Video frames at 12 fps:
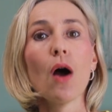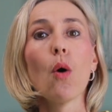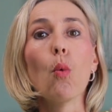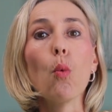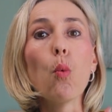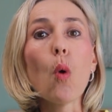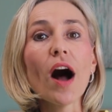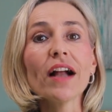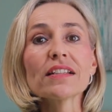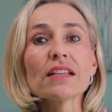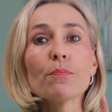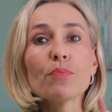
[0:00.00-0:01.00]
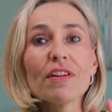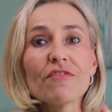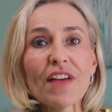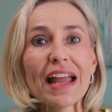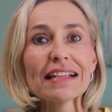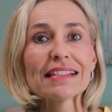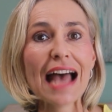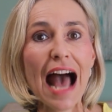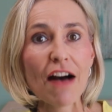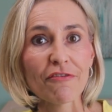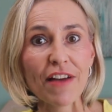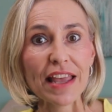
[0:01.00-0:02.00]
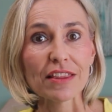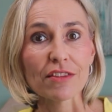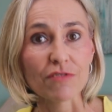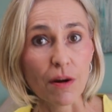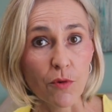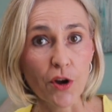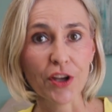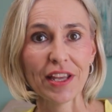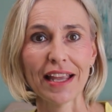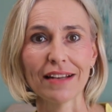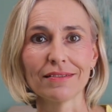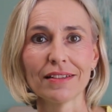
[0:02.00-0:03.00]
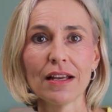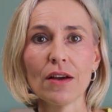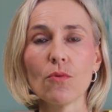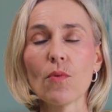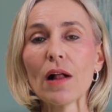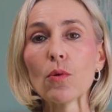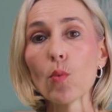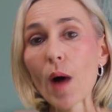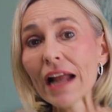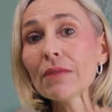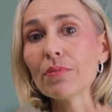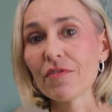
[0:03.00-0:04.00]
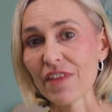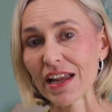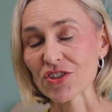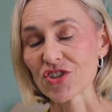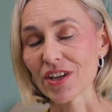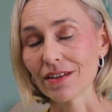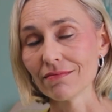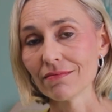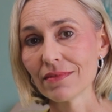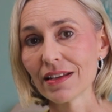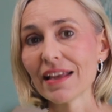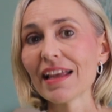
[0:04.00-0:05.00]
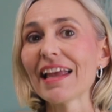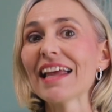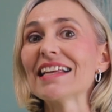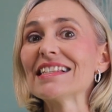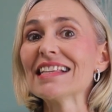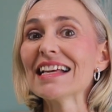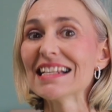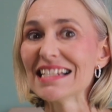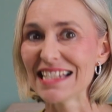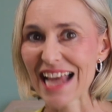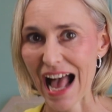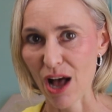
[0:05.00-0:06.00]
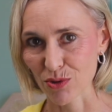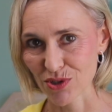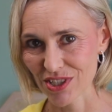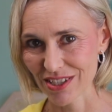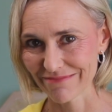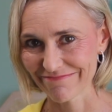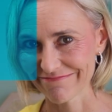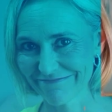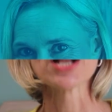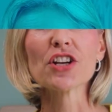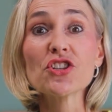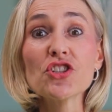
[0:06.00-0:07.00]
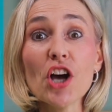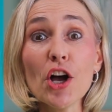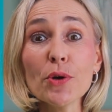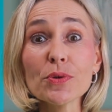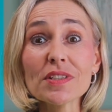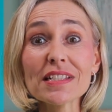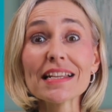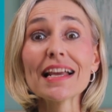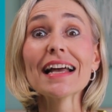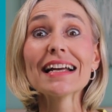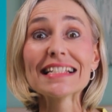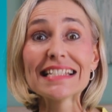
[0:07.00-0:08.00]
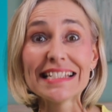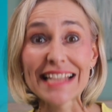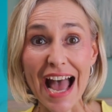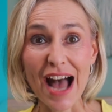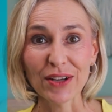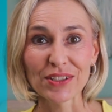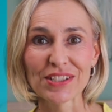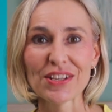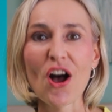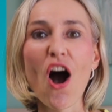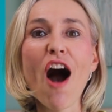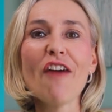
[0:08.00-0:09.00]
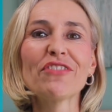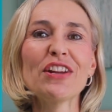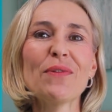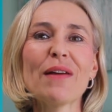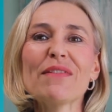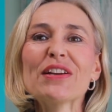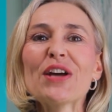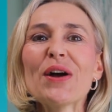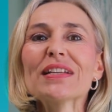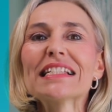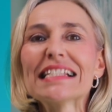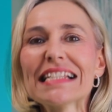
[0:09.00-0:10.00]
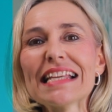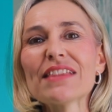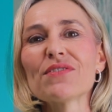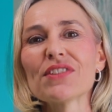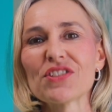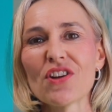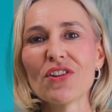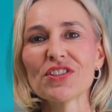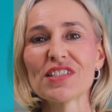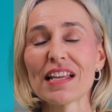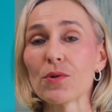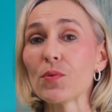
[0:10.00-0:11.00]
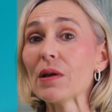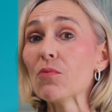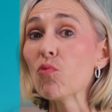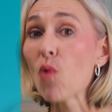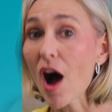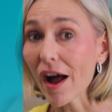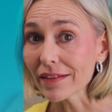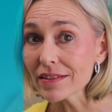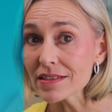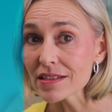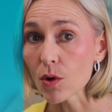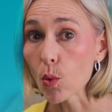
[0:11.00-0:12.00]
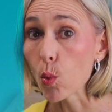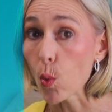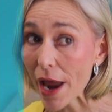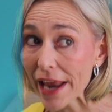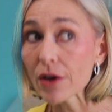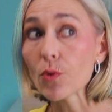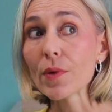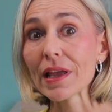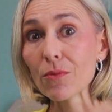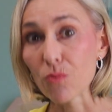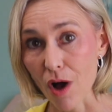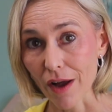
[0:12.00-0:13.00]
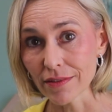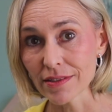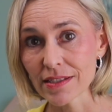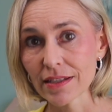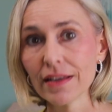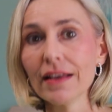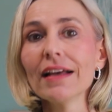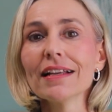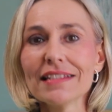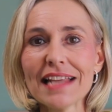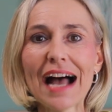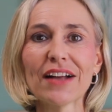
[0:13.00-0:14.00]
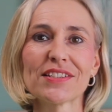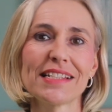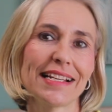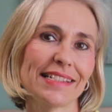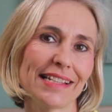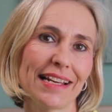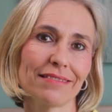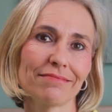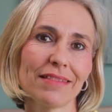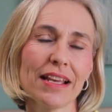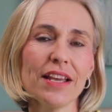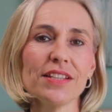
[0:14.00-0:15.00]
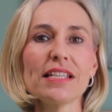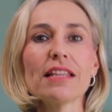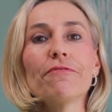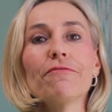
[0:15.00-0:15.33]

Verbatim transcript: what prevents our faith from working? Well, one prevention is doubt. Don't doubt. Often, when we don't see the results that we want, when we want, doubt sets in. See, the